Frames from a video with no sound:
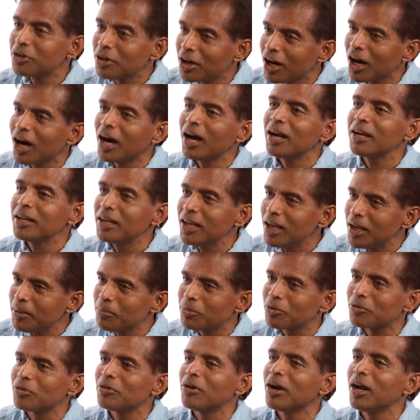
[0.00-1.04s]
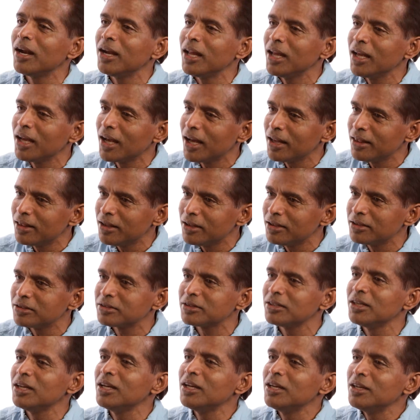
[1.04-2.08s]
You can't keep running at
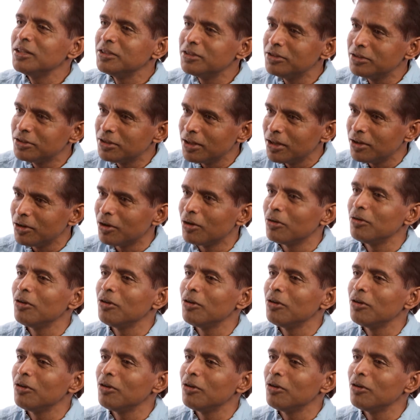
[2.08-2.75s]
this mm-hmm.